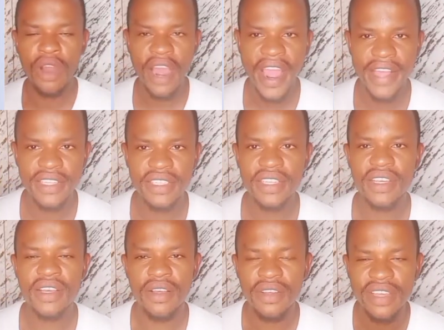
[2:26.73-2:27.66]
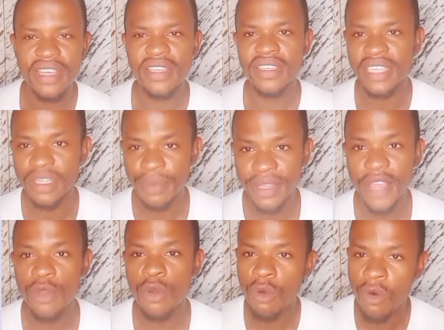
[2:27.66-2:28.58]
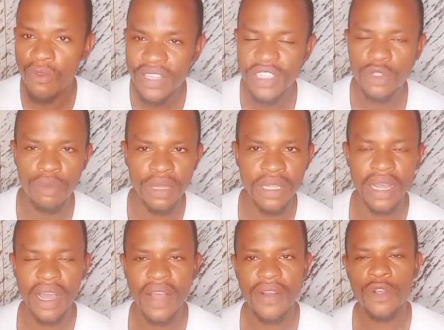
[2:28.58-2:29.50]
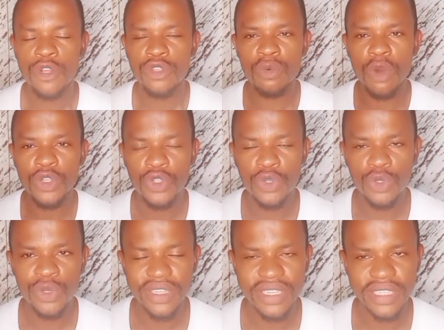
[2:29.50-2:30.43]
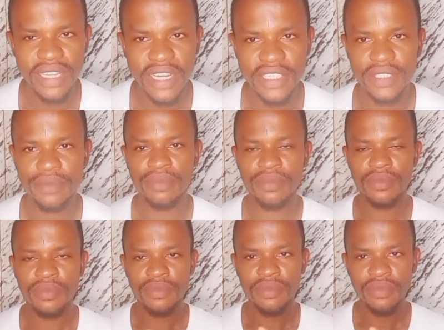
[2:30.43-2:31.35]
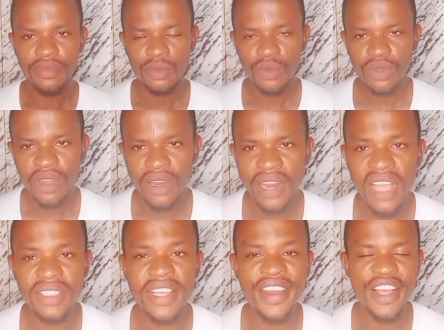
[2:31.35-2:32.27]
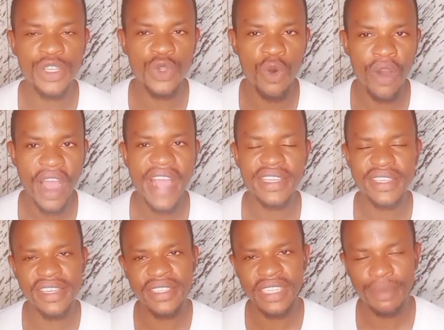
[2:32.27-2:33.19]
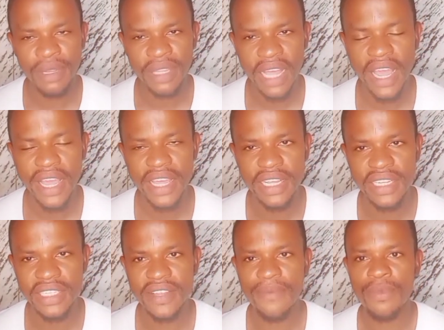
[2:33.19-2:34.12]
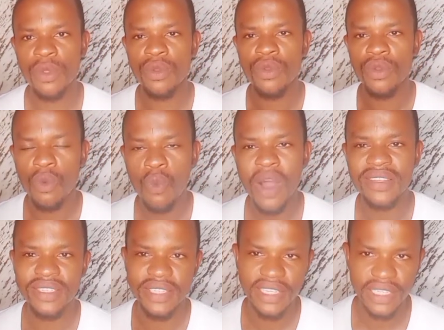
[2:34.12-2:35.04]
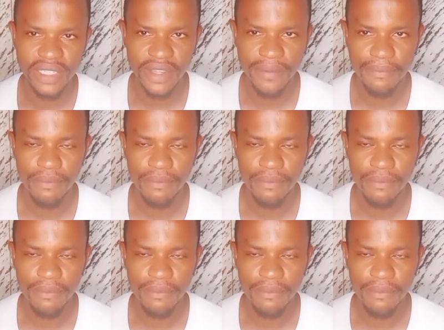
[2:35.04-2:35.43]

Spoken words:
height in centimeter, you convert it to meter. So what you do is that, let's say that your height in centimeter is 160